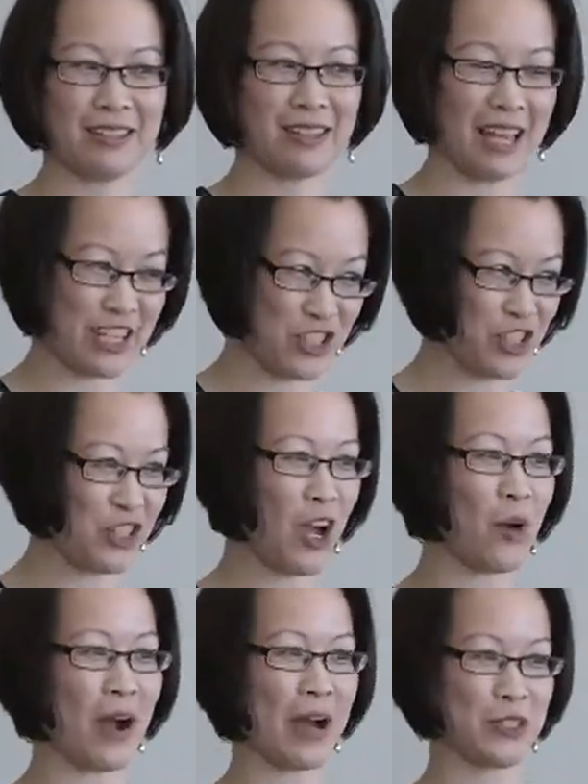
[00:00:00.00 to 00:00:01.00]

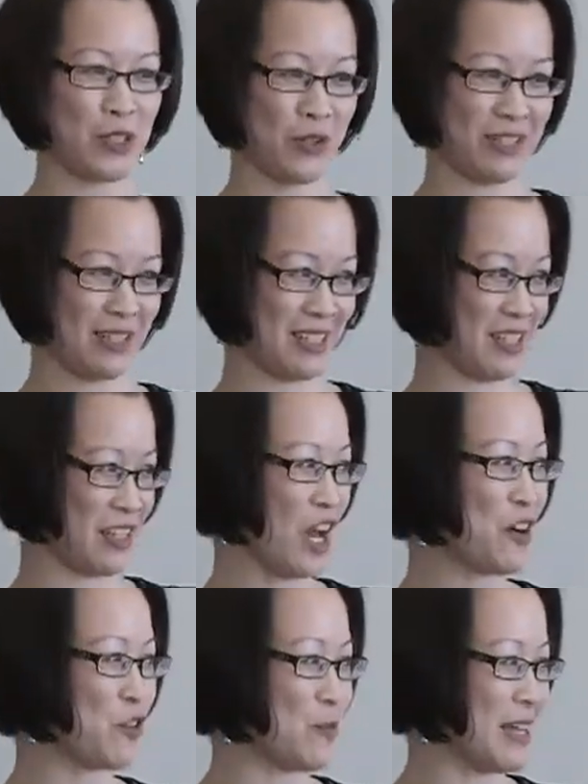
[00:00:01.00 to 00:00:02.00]
NGO outsources to the
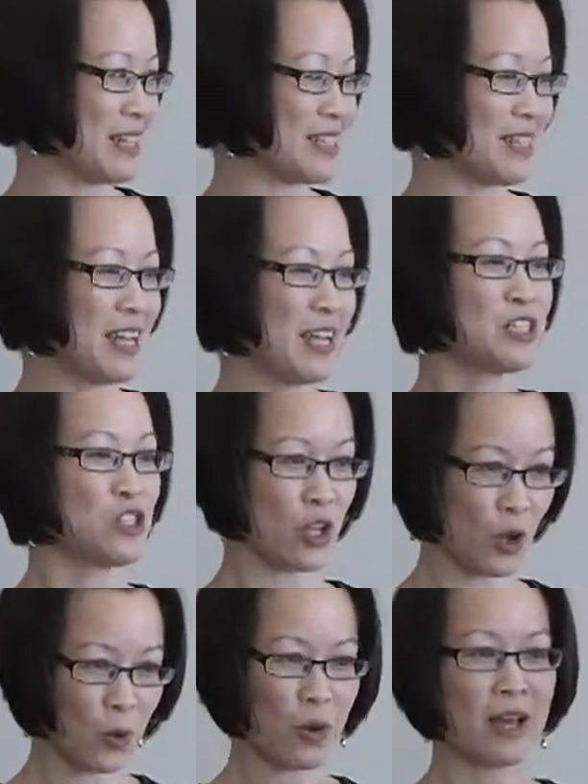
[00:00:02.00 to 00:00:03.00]
government.
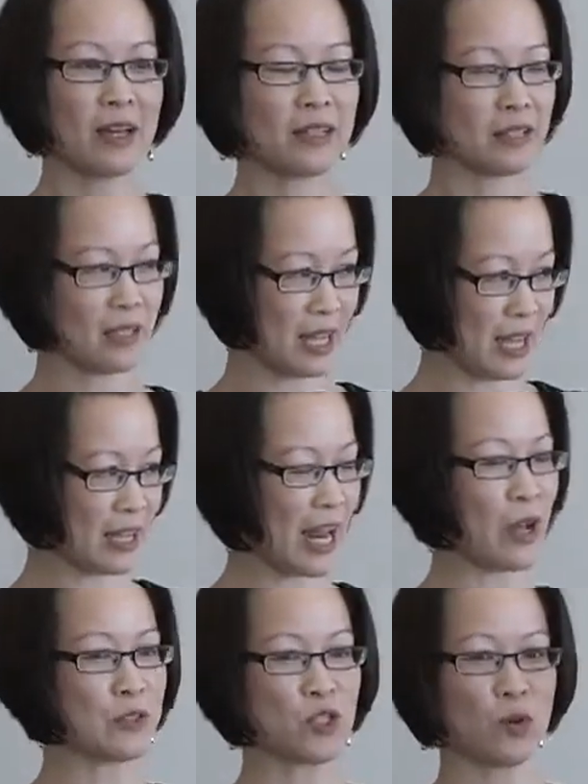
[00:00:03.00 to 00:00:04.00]
So it
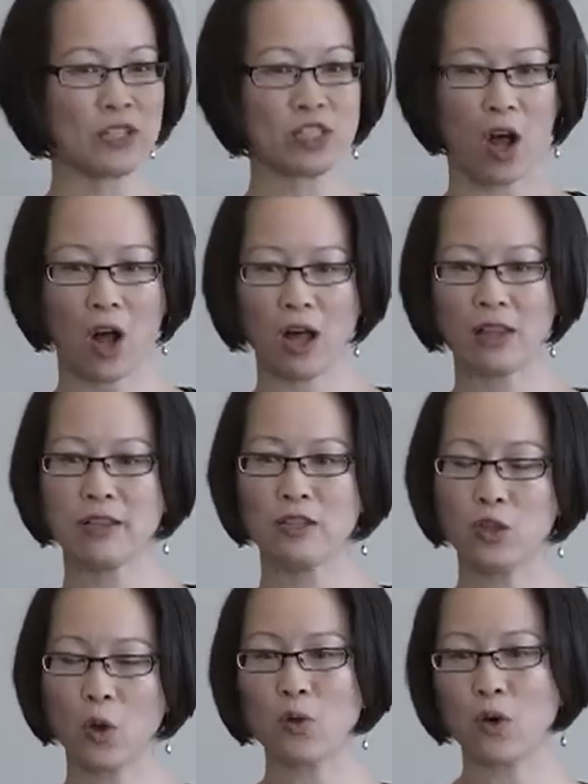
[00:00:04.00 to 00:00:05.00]
outsourced all the
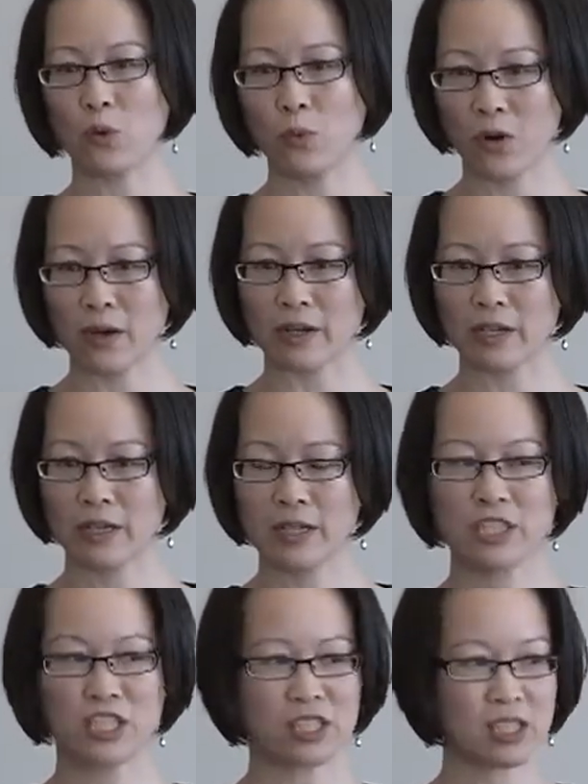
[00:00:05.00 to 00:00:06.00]
local work
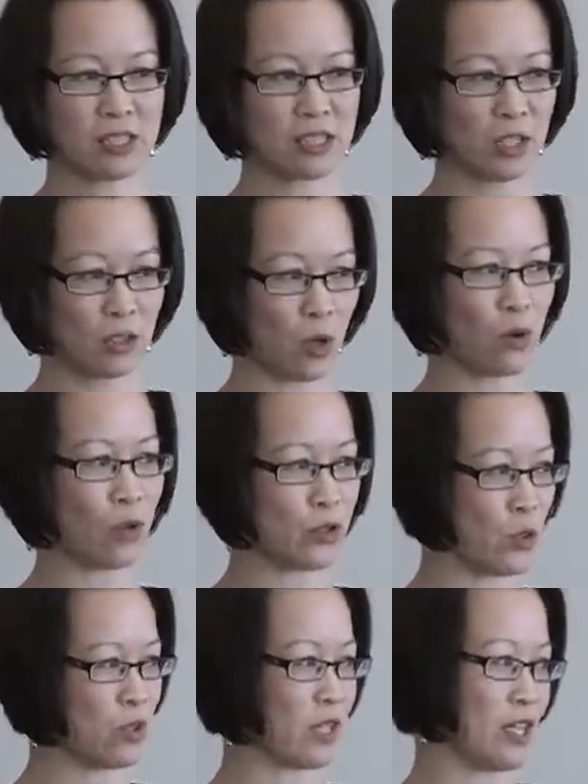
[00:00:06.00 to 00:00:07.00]
to local
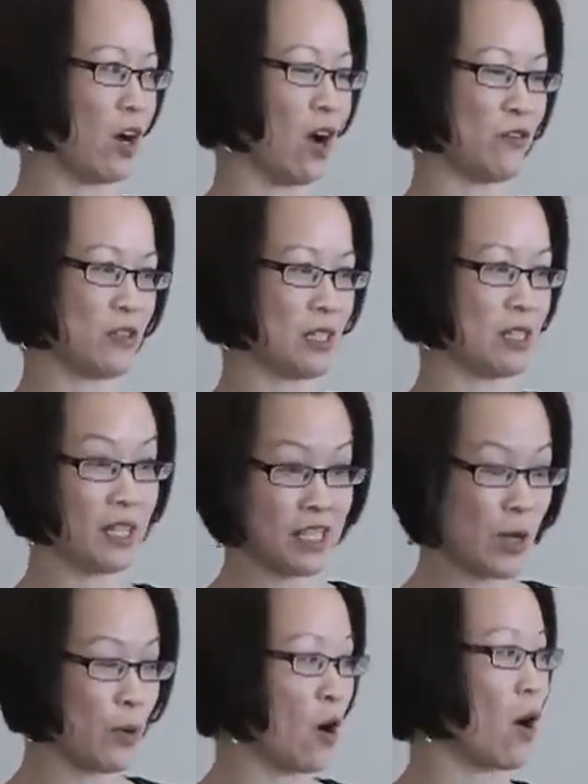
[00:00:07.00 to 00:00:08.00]
youth league offices because
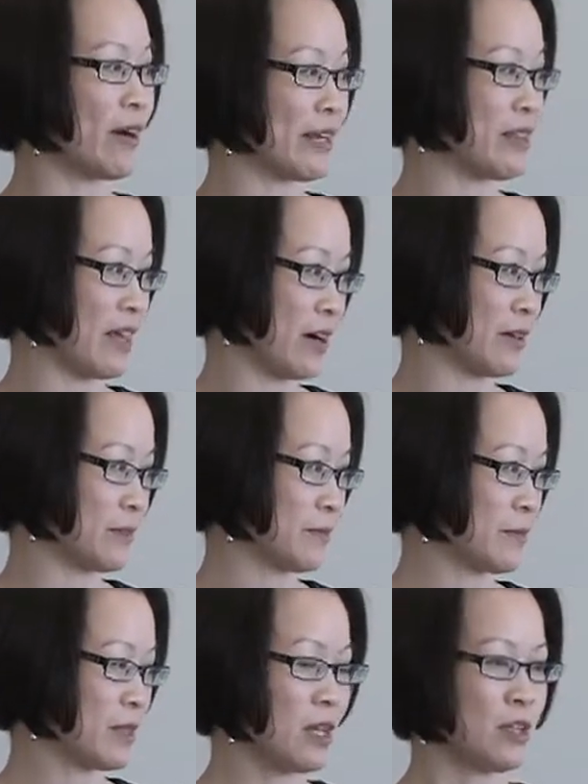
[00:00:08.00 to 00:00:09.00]
they were already there.
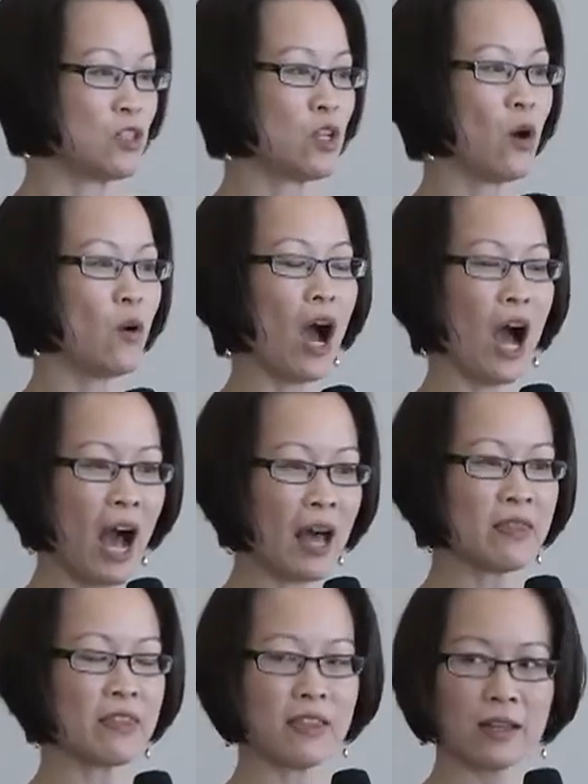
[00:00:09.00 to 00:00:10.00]
So
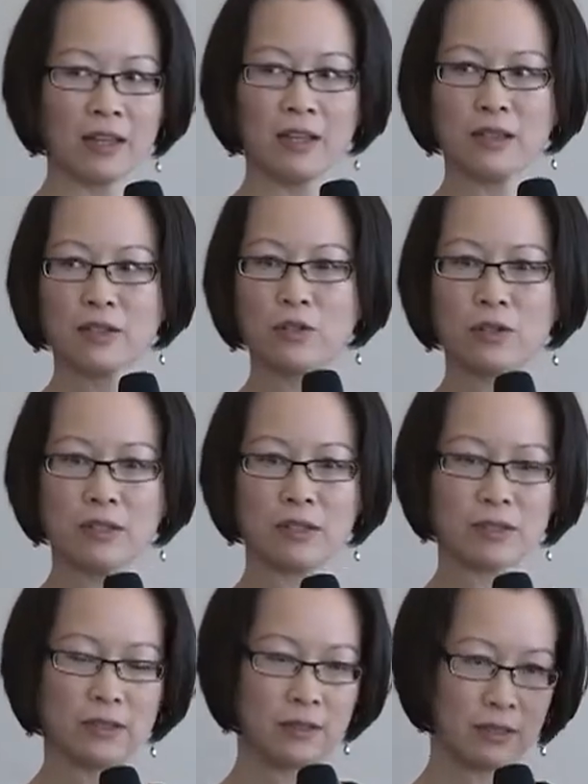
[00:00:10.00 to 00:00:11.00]
on the
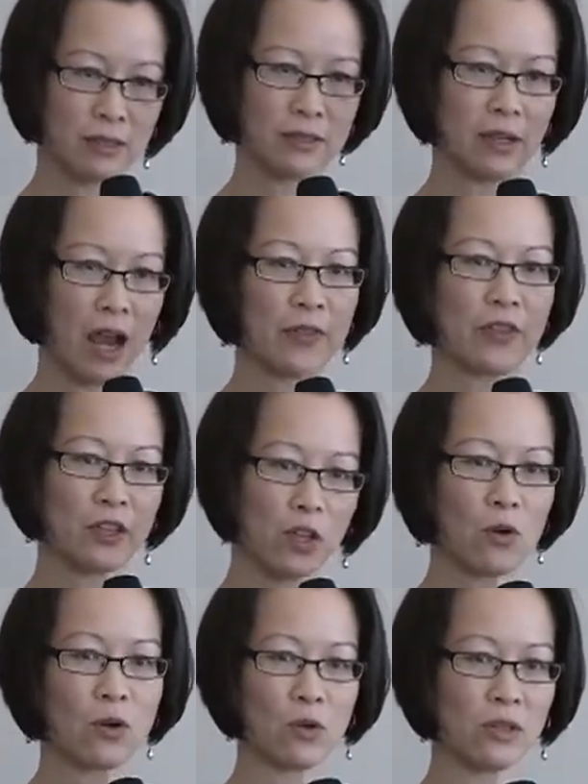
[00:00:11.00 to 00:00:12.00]

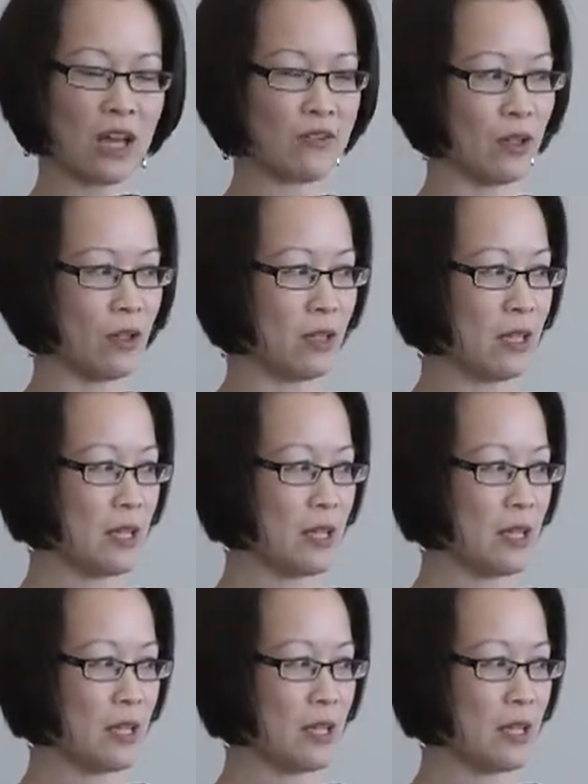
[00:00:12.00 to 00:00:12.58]
local level,